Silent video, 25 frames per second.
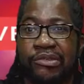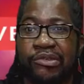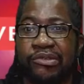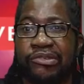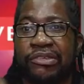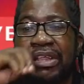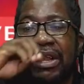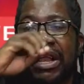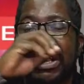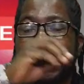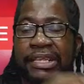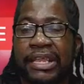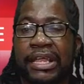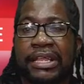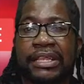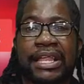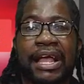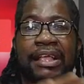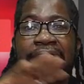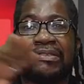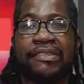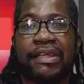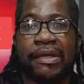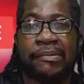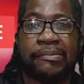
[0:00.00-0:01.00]
to say that,
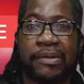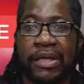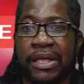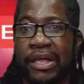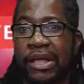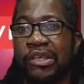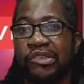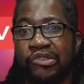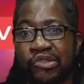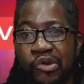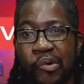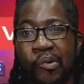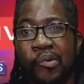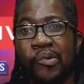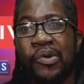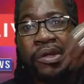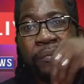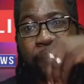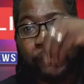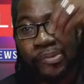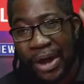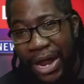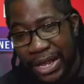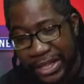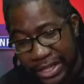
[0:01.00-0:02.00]
that's them. So we
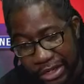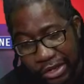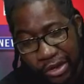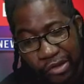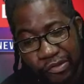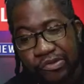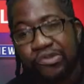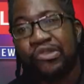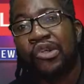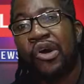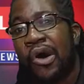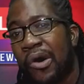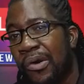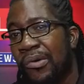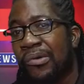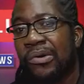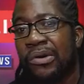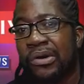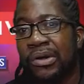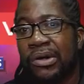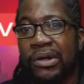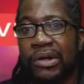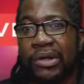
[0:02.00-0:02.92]
bright enough now,